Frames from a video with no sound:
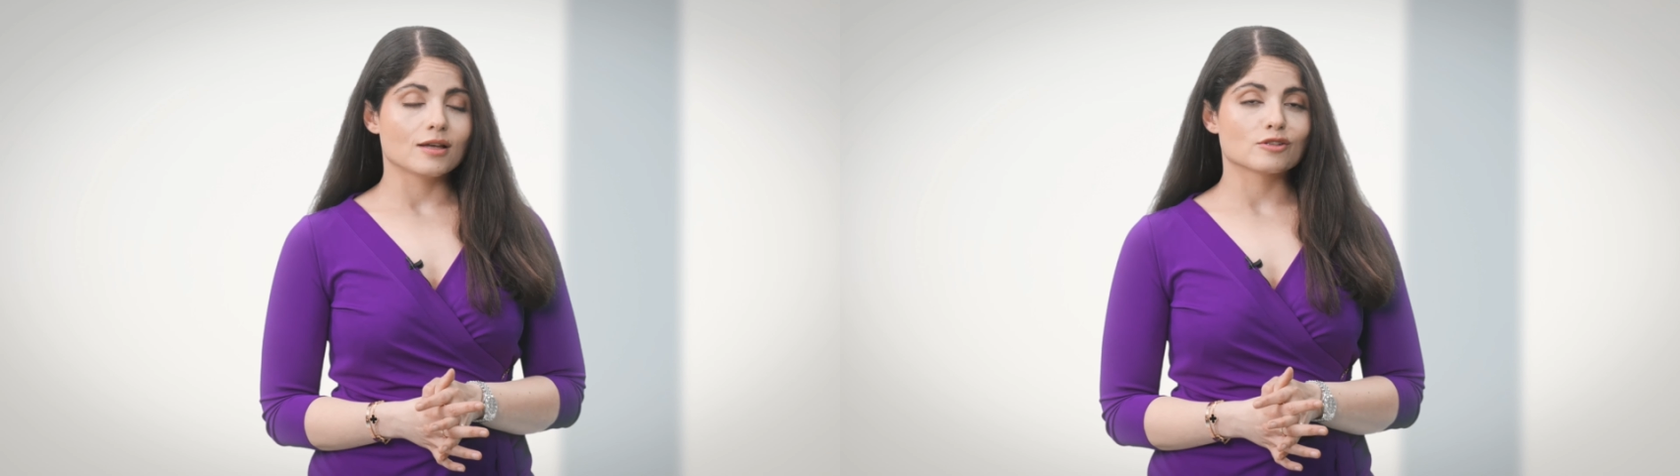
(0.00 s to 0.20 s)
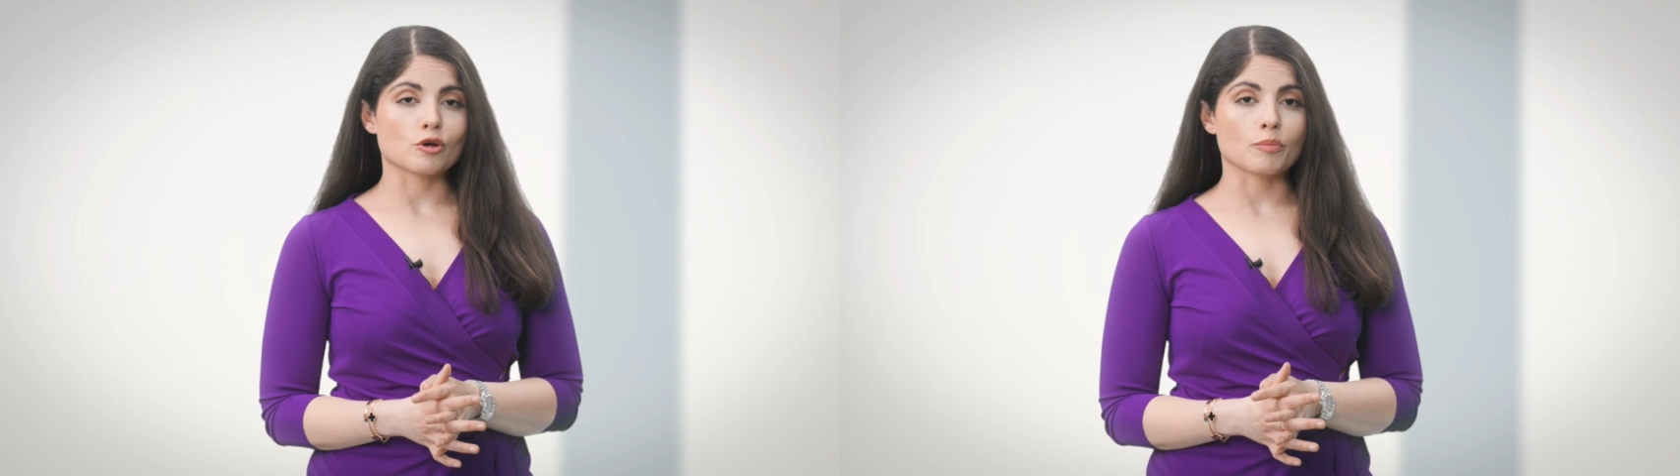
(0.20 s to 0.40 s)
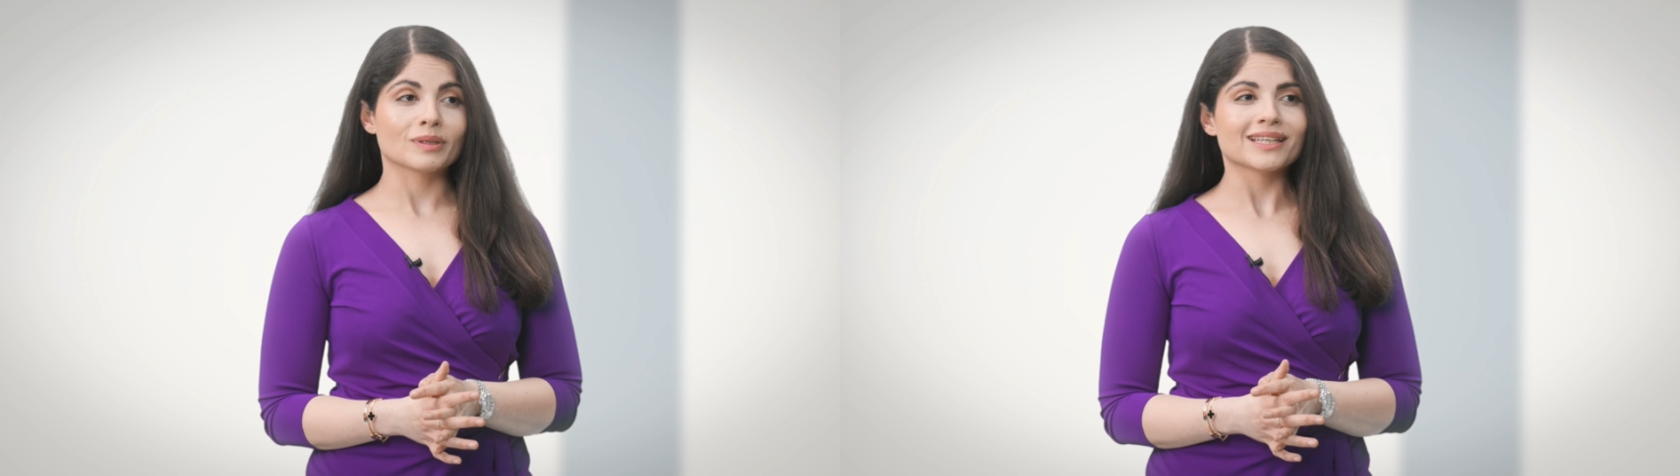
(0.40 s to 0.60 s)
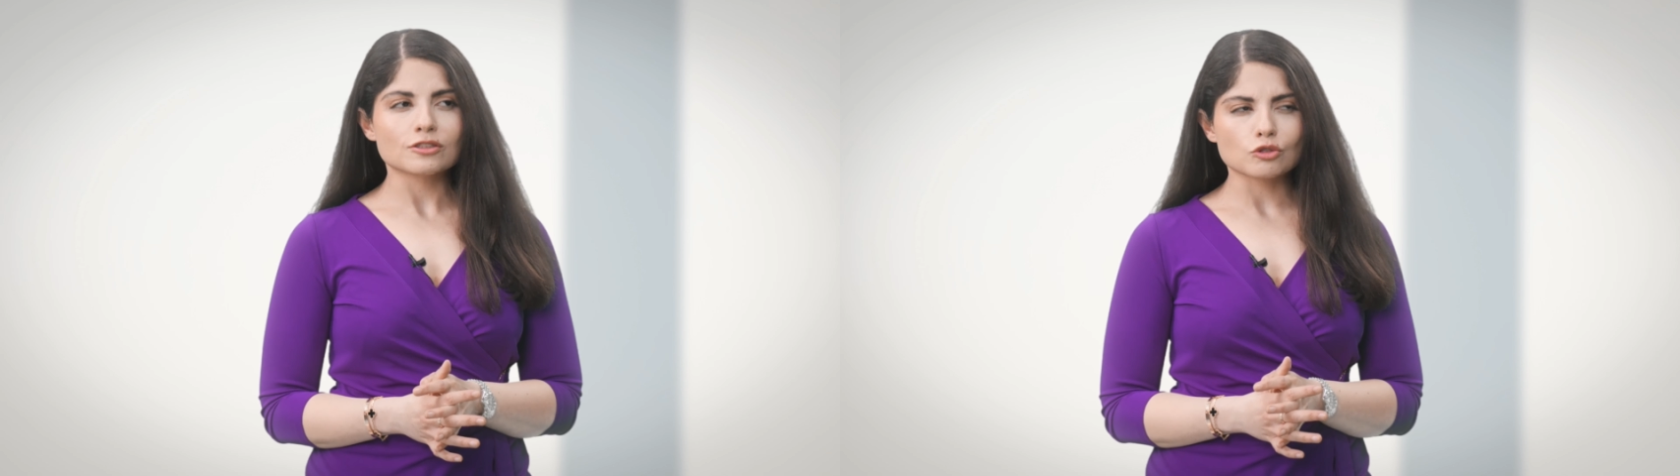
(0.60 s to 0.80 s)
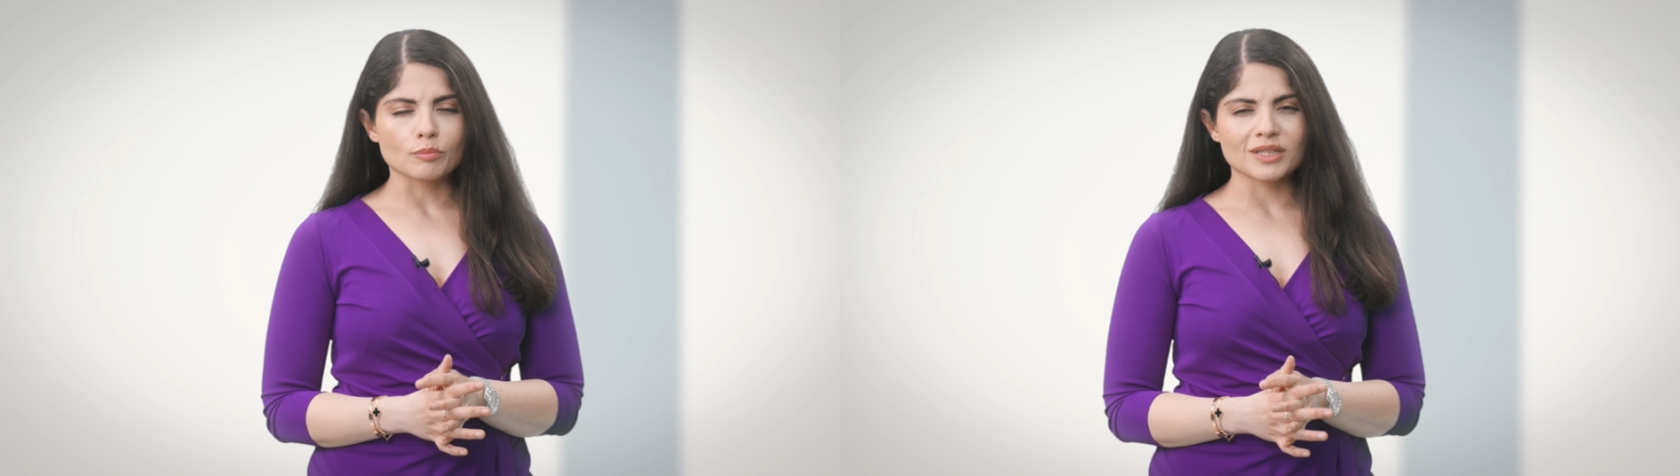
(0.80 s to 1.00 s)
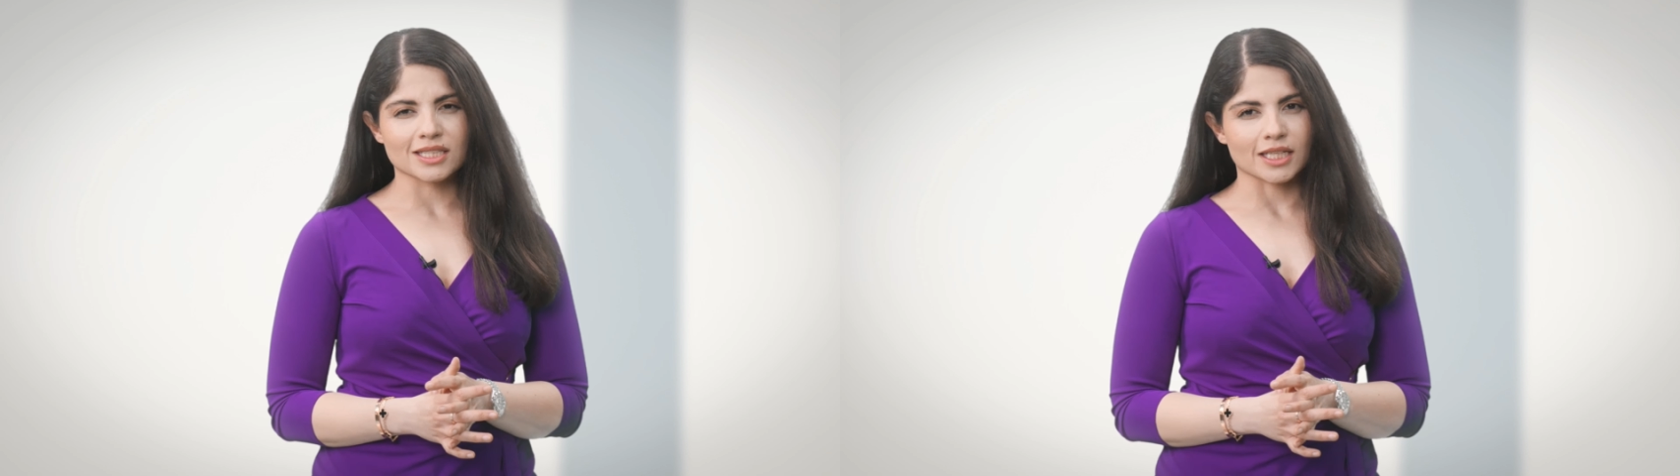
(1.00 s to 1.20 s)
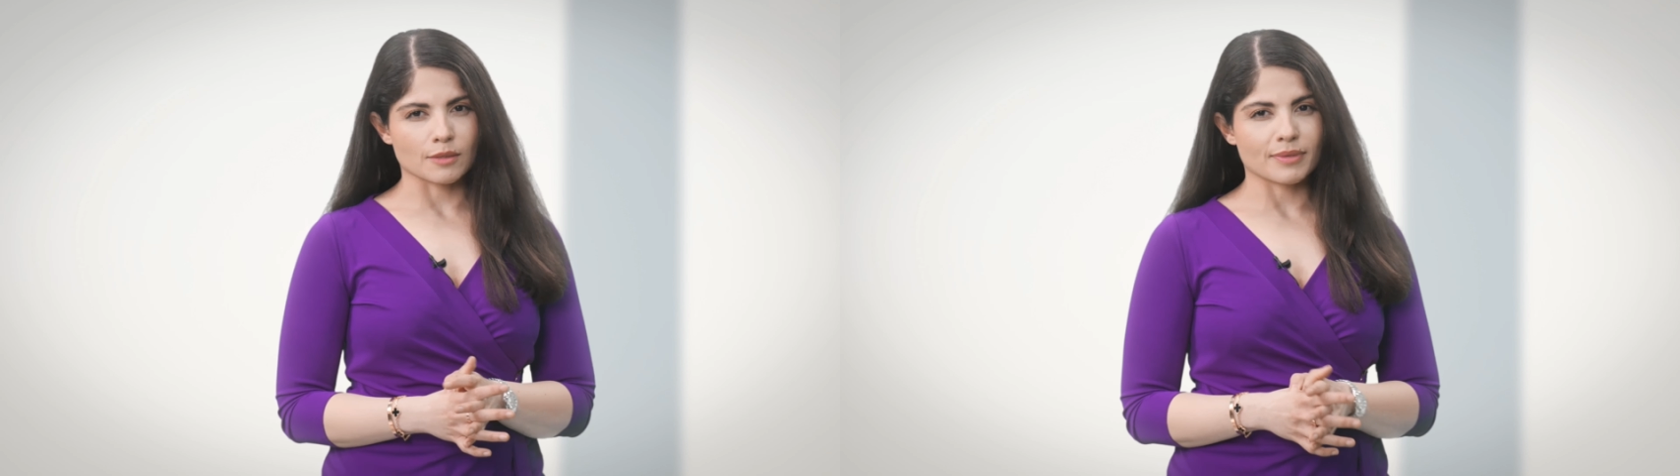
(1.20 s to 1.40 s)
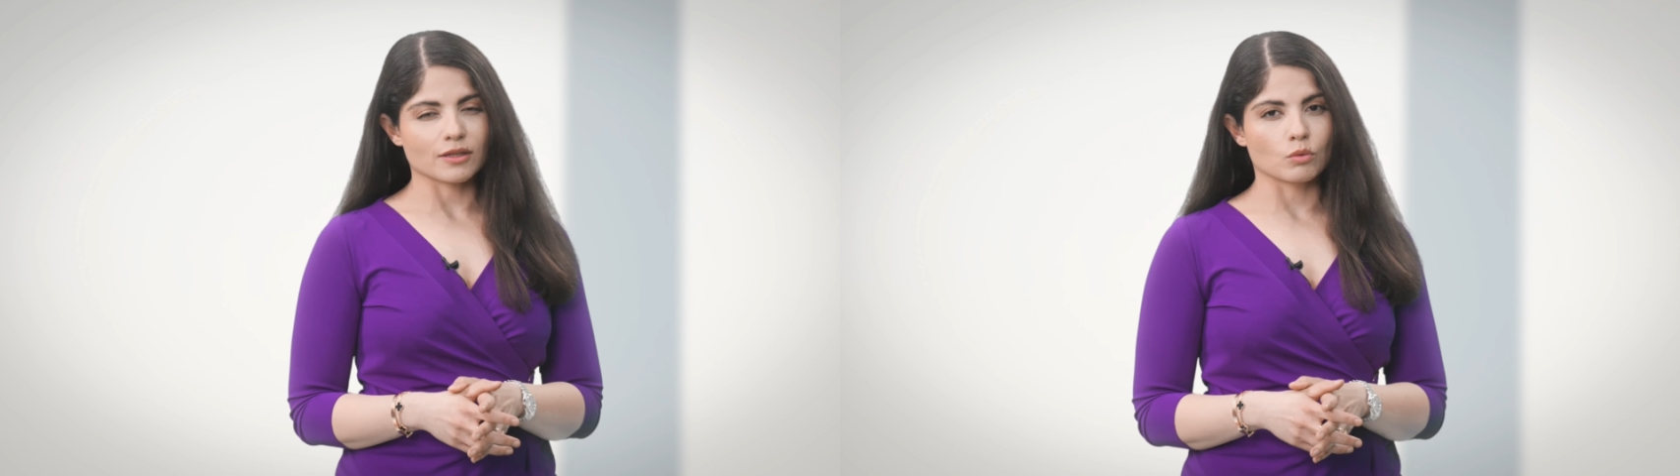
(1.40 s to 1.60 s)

So please don't be scared by